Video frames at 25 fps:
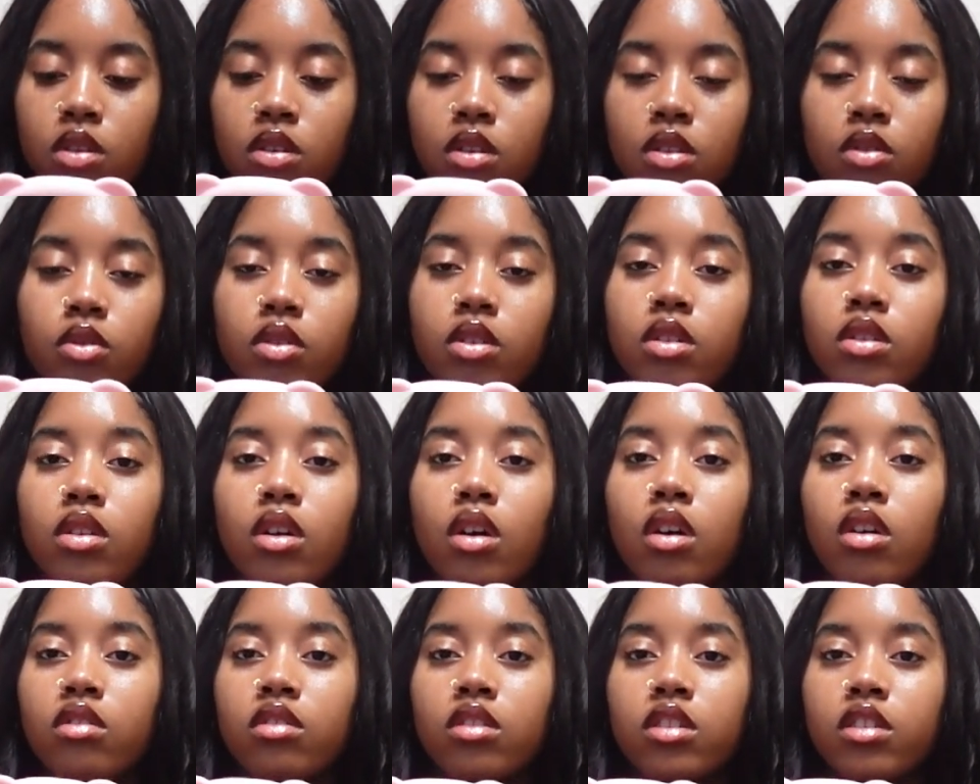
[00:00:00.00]
With
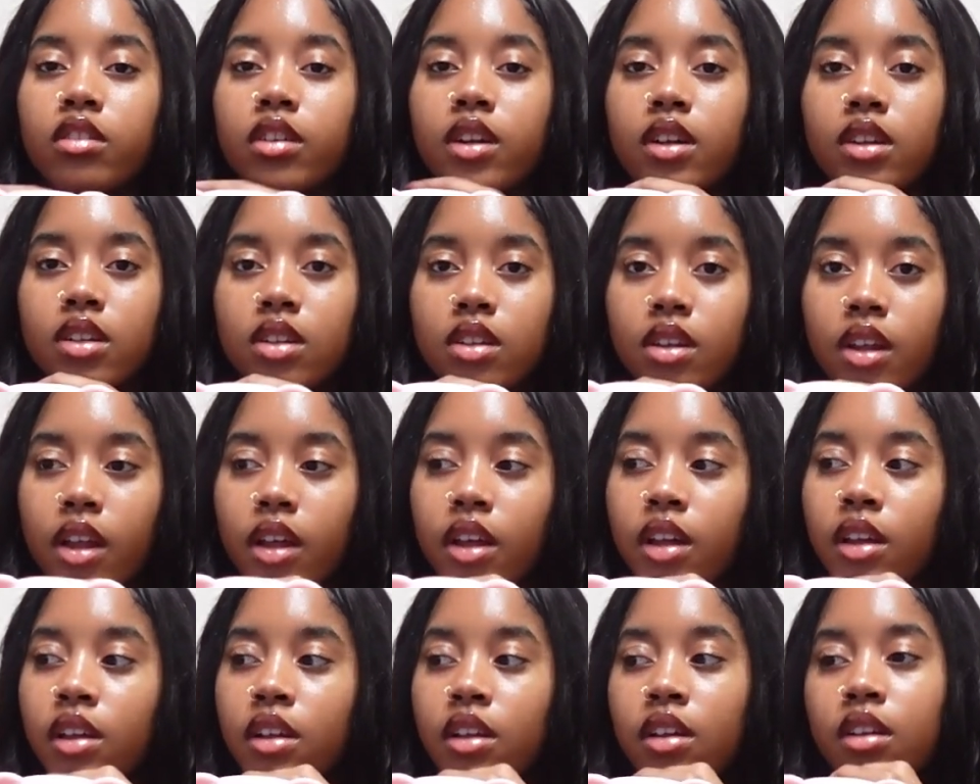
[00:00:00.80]
no regrets.
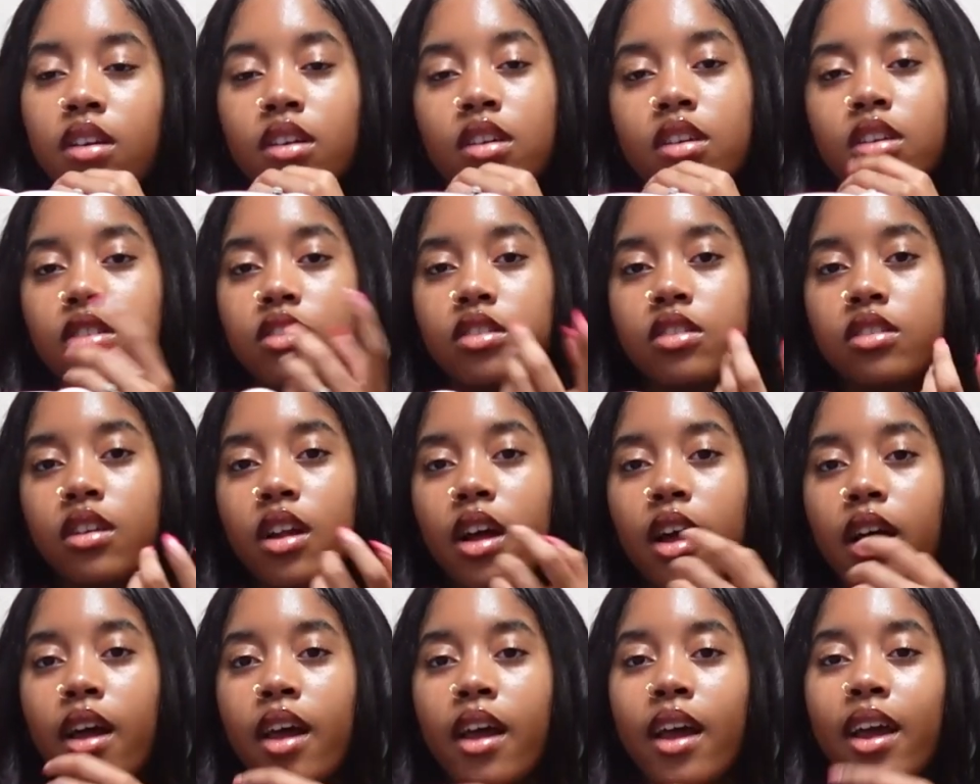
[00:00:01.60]
Like, because you're not,